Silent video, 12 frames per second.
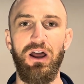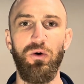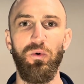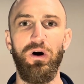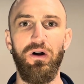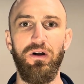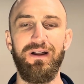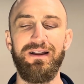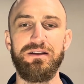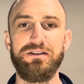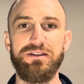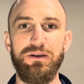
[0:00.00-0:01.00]
Well,
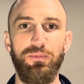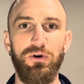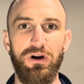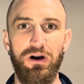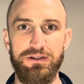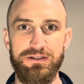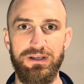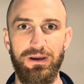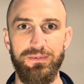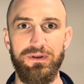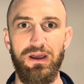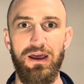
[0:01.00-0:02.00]
simple
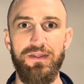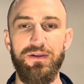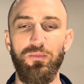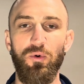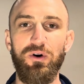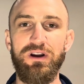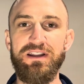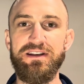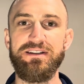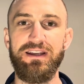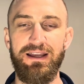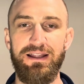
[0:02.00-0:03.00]
concept. The more
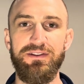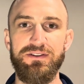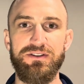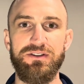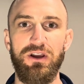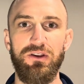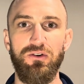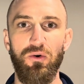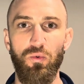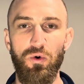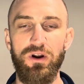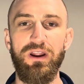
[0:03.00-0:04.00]
intense your
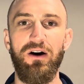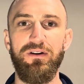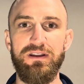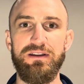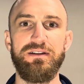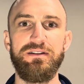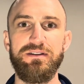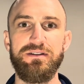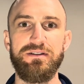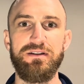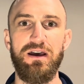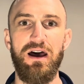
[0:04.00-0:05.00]
workout
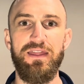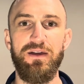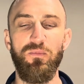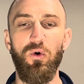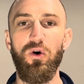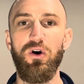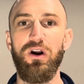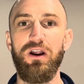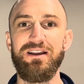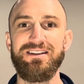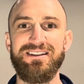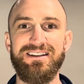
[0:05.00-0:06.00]
is, the more
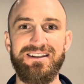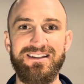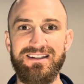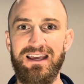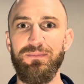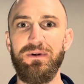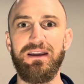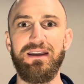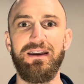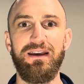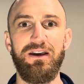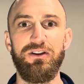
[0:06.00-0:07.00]

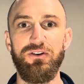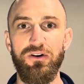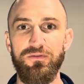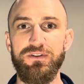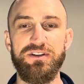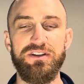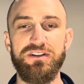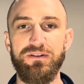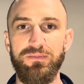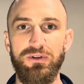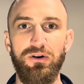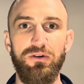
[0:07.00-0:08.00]
systemic nervous
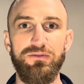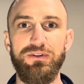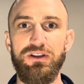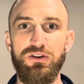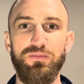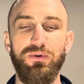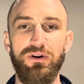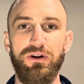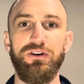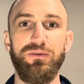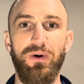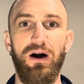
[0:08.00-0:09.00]
system load that you put
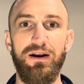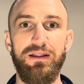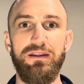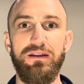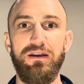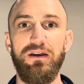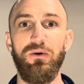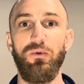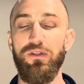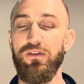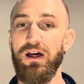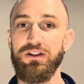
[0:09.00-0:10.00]
on your body,
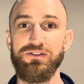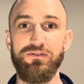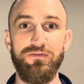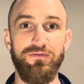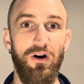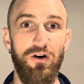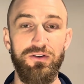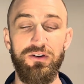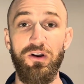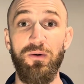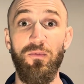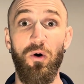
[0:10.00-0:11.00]
whether that's through
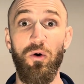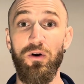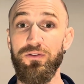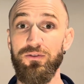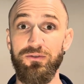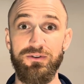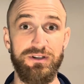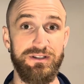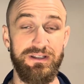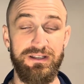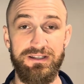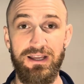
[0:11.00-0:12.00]
volume or through just
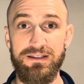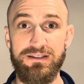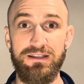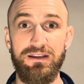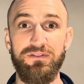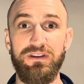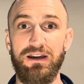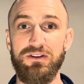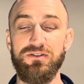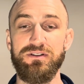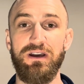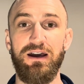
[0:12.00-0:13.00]
the intensity of the
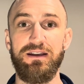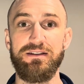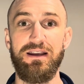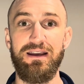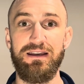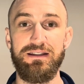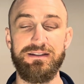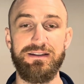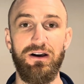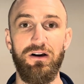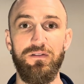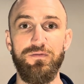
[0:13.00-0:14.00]
exercise
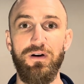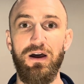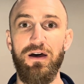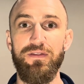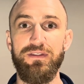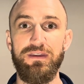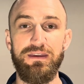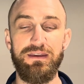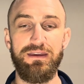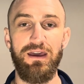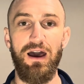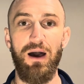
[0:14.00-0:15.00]
itself,
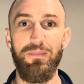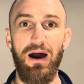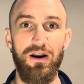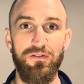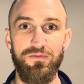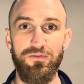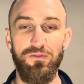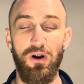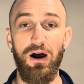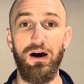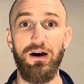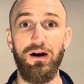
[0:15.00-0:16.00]
the amount
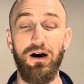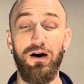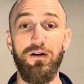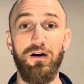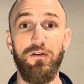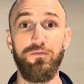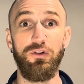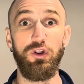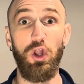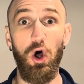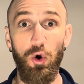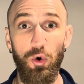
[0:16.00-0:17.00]
of
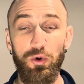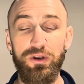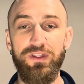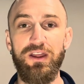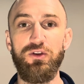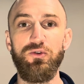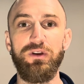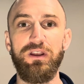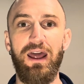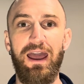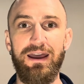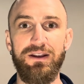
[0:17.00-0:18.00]
load that you can
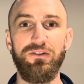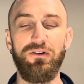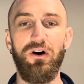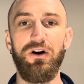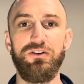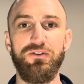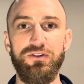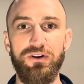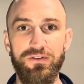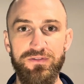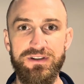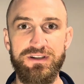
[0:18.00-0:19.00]
handle on your
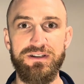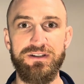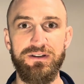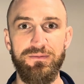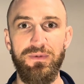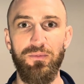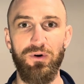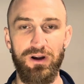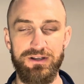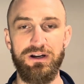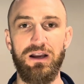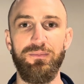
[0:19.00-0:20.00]
nervous system, and we're going
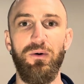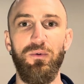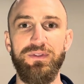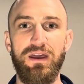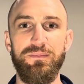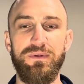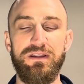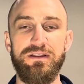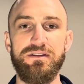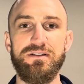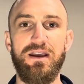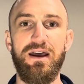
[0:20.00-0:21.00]
to talk about what that
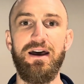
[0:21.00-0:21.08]
means,